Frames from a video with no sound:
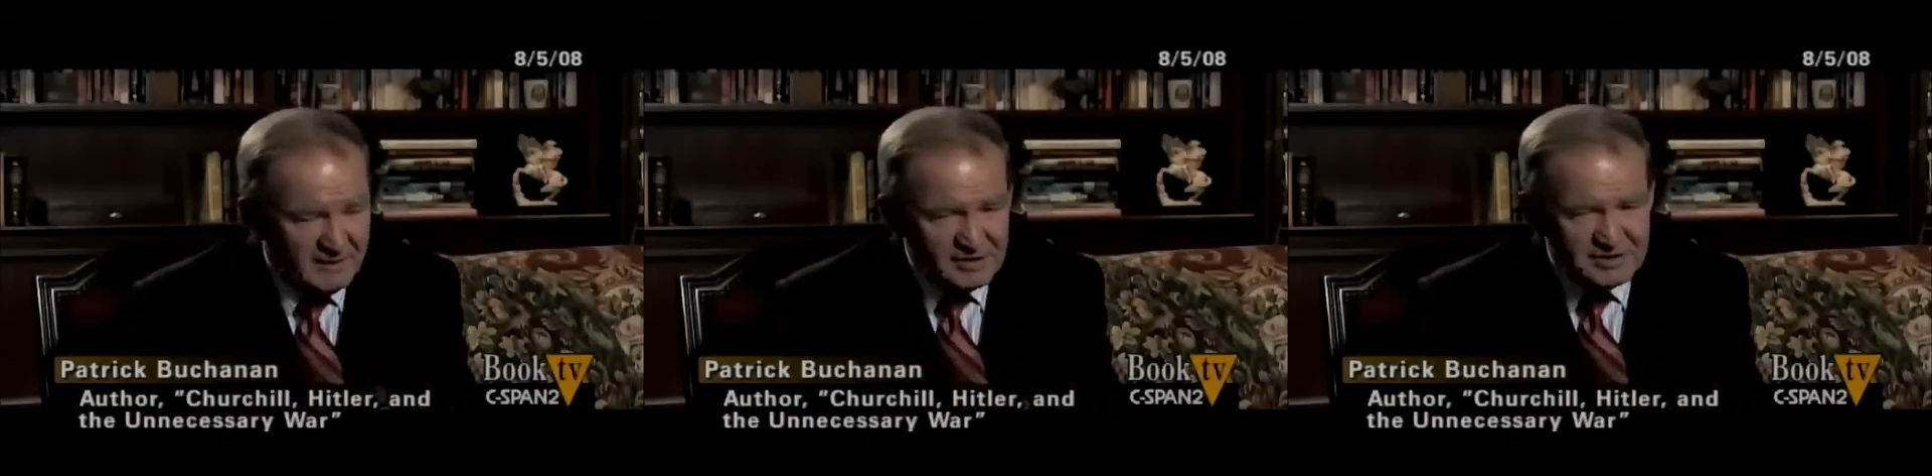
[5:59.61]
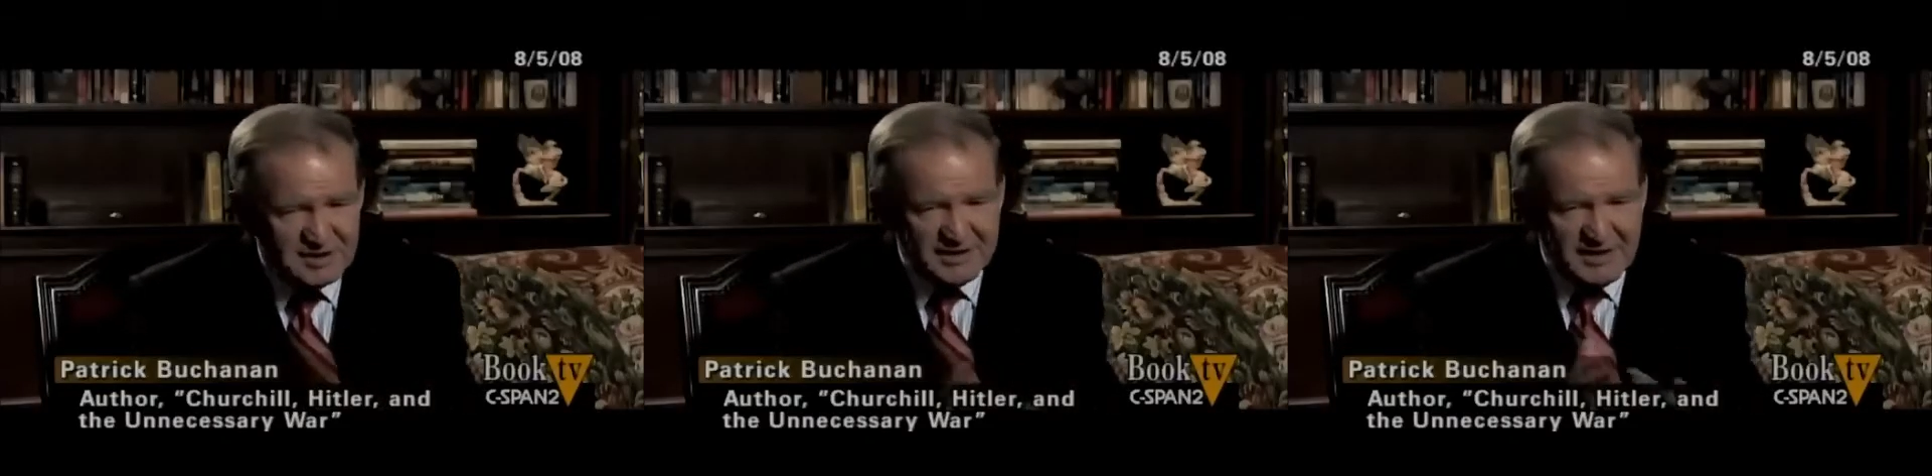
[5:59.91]
just
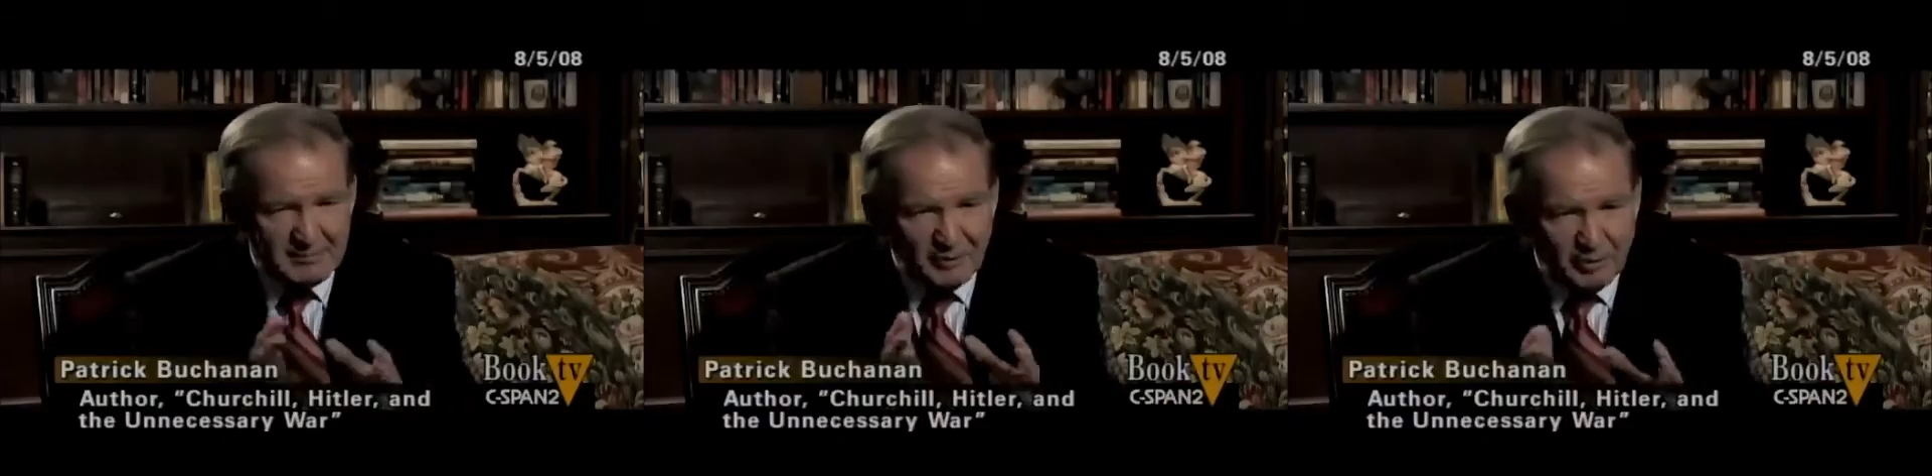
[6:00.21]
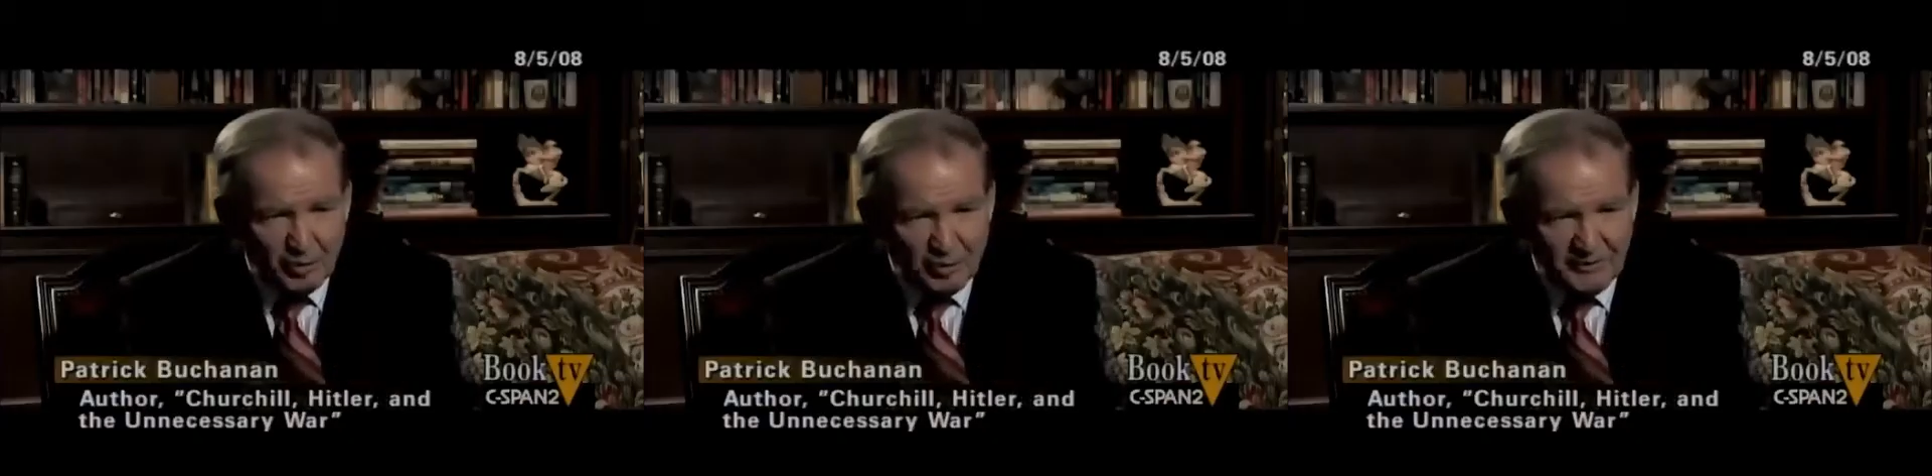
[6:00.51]
like Admiral
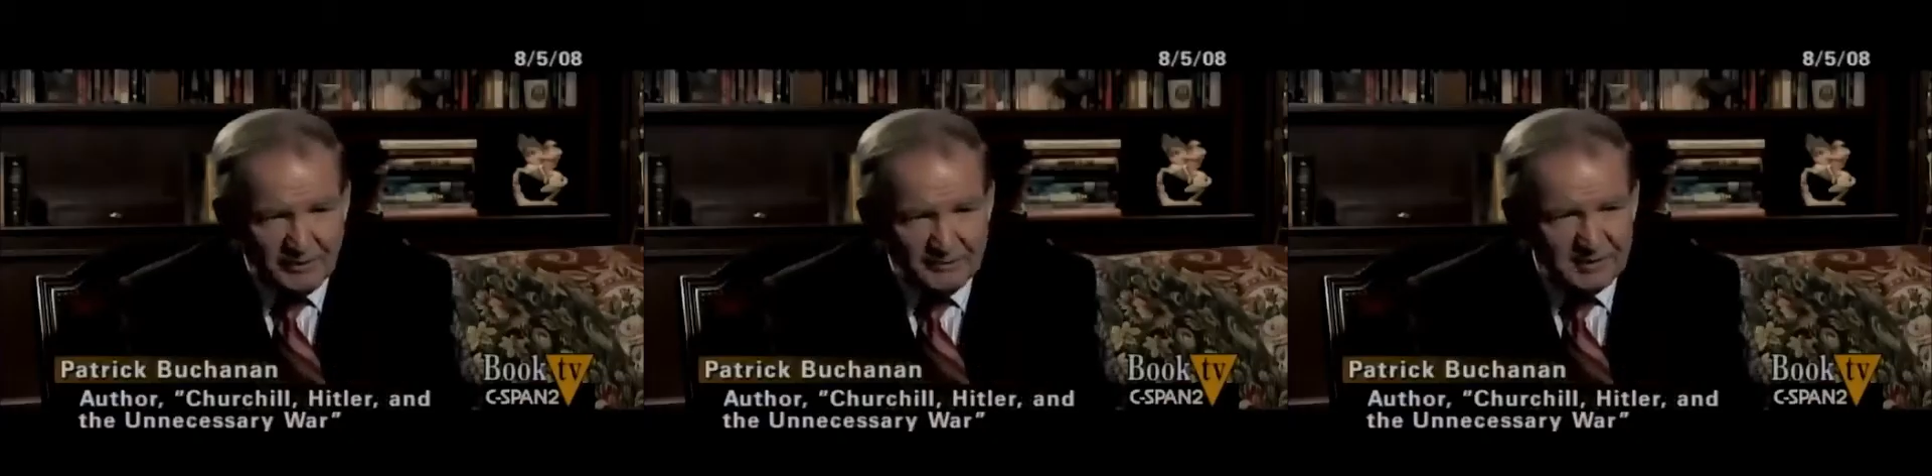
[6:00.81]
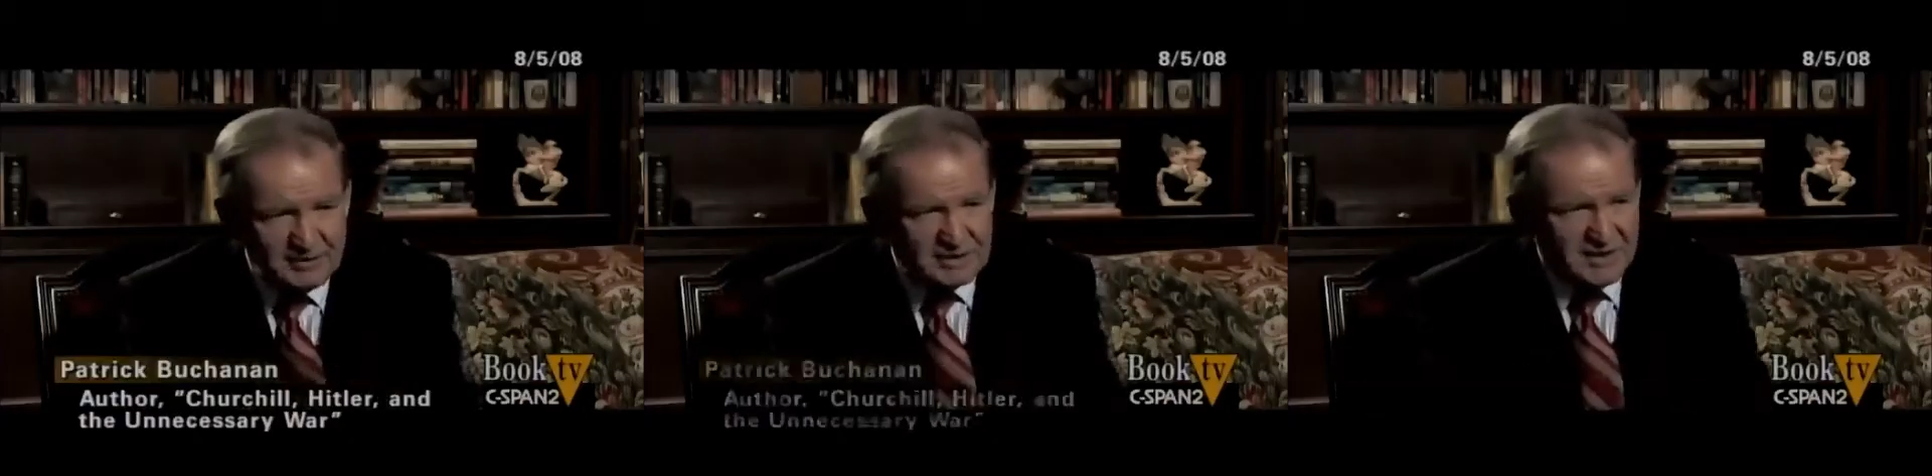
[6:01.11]
Horthy,
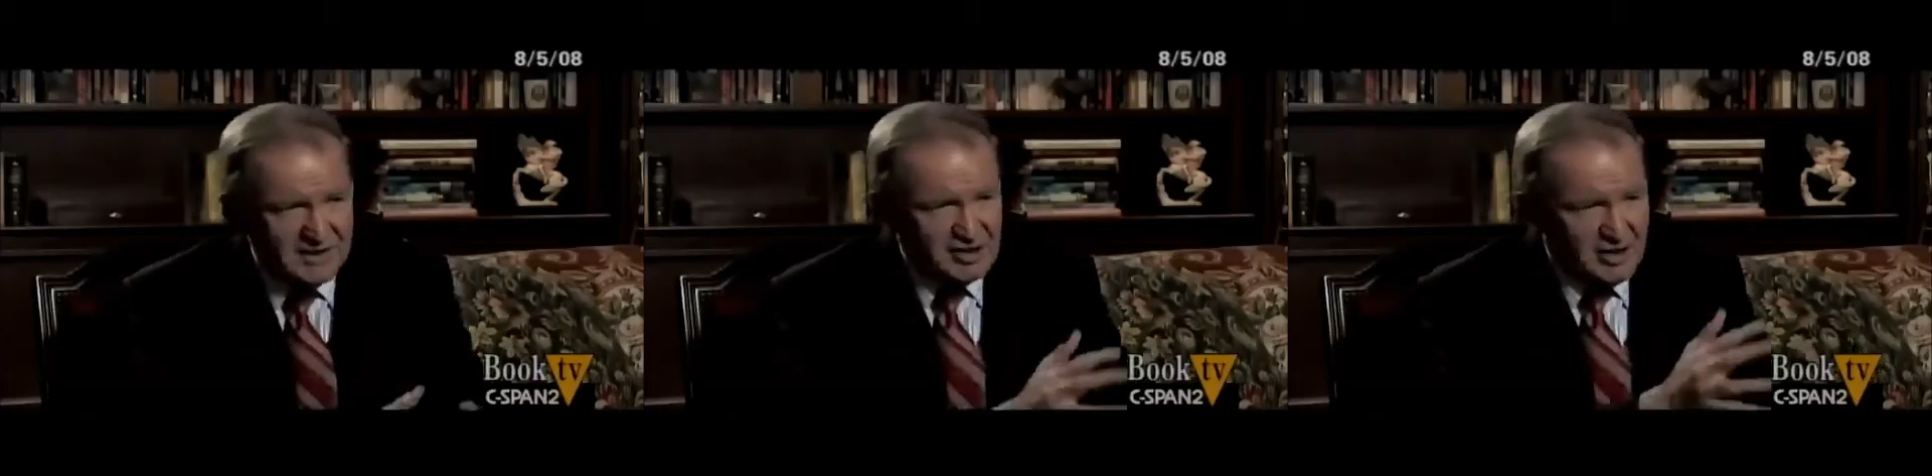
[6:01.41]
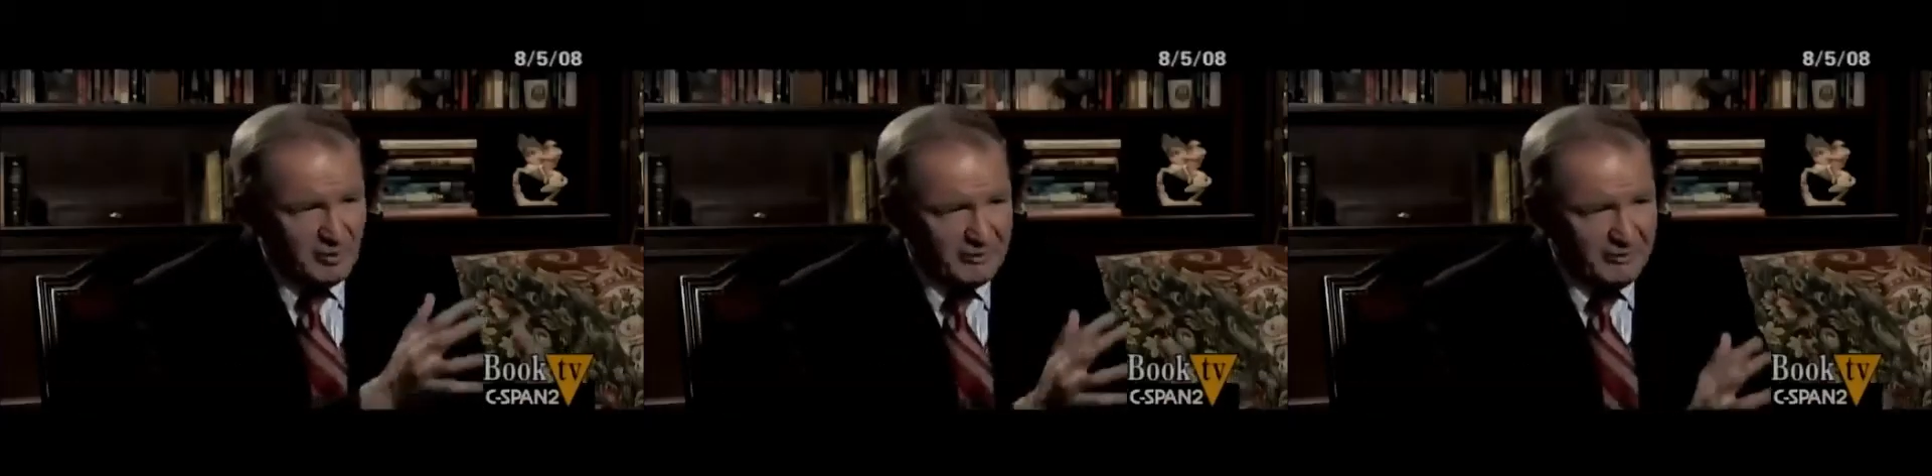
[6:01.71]
just like
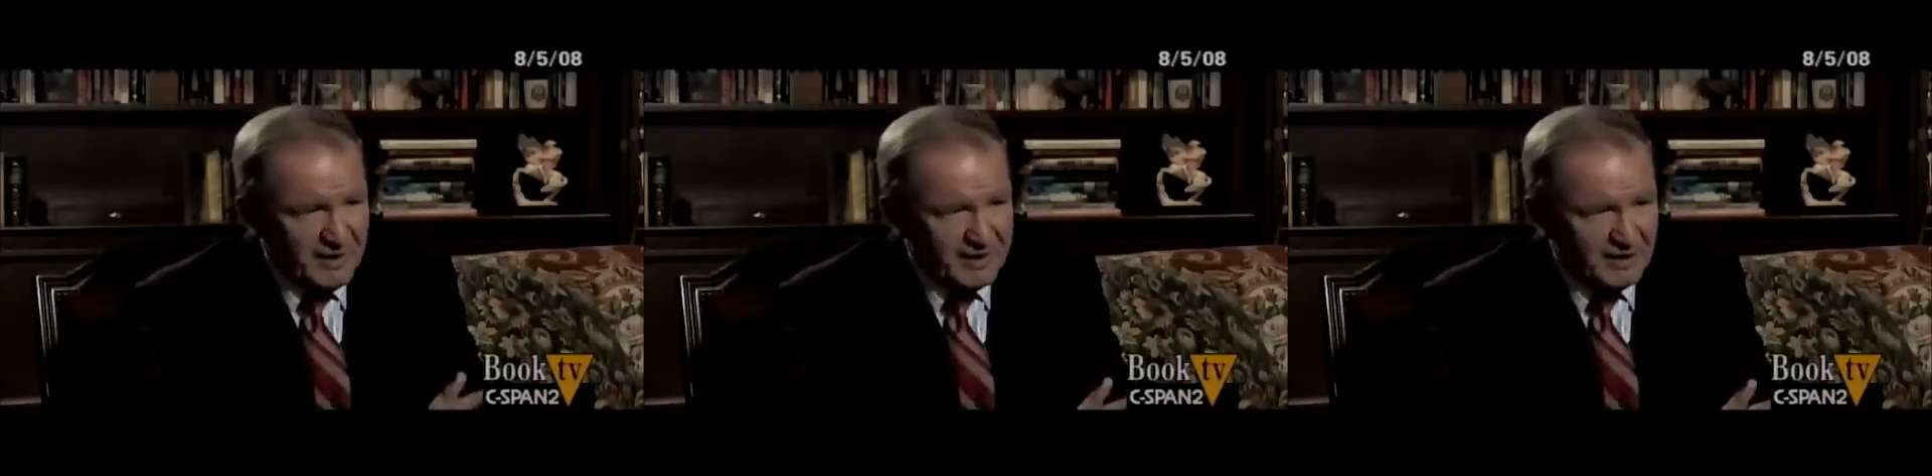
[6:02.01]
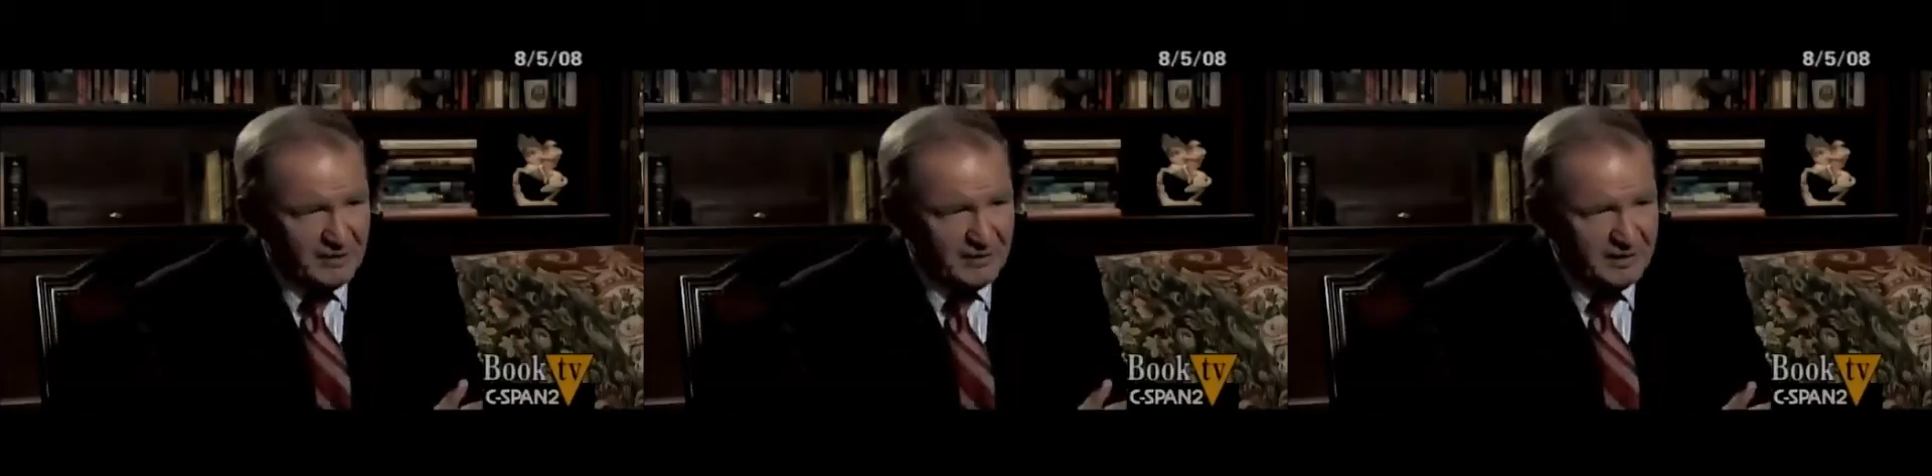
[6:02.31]
General
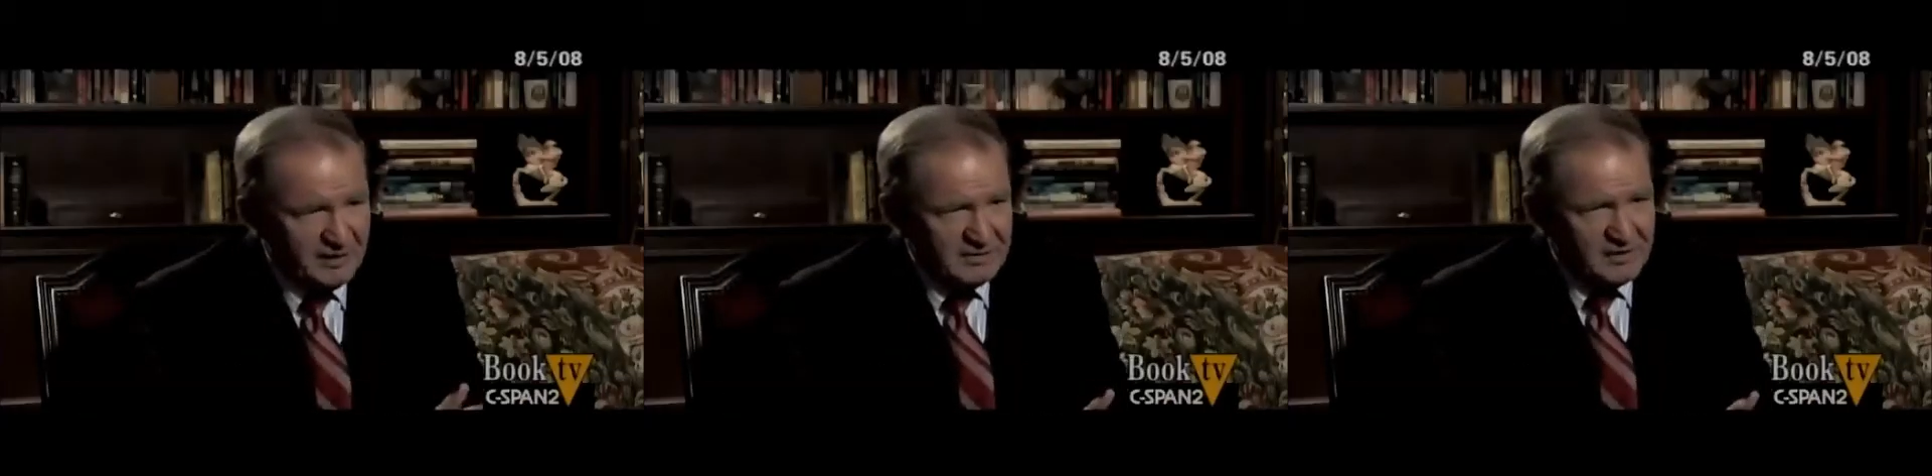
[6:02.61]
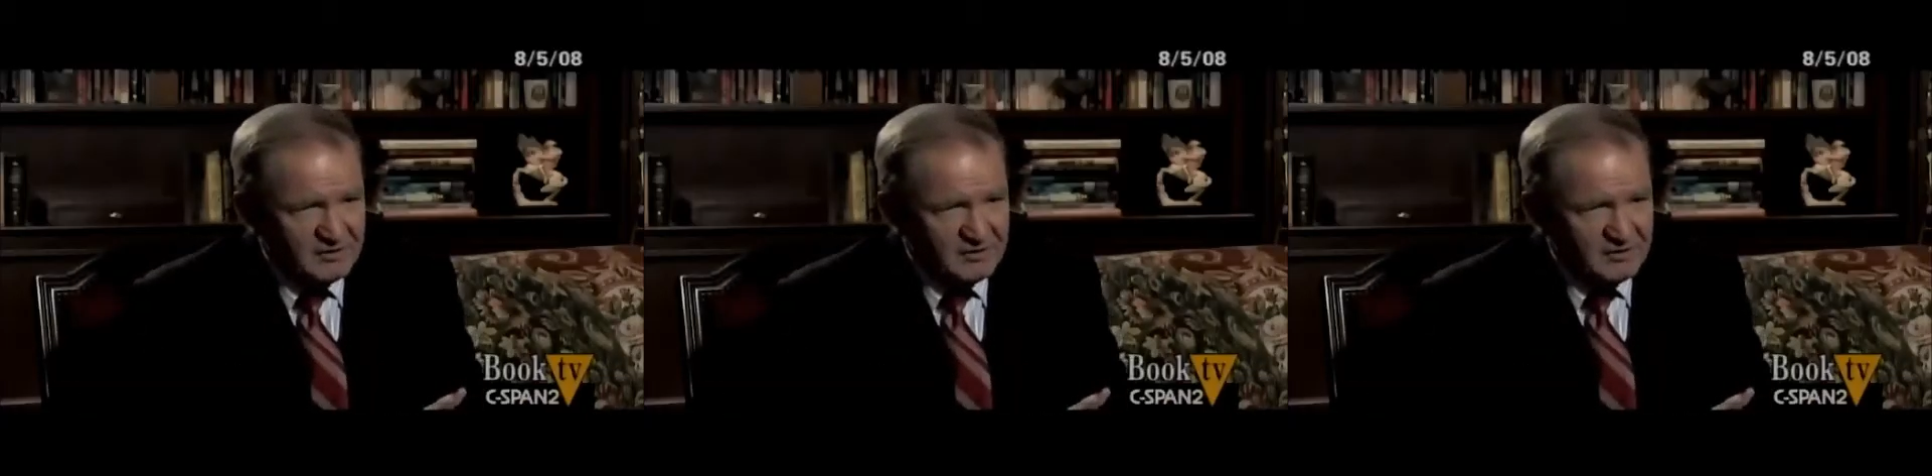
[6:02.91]
Franco, just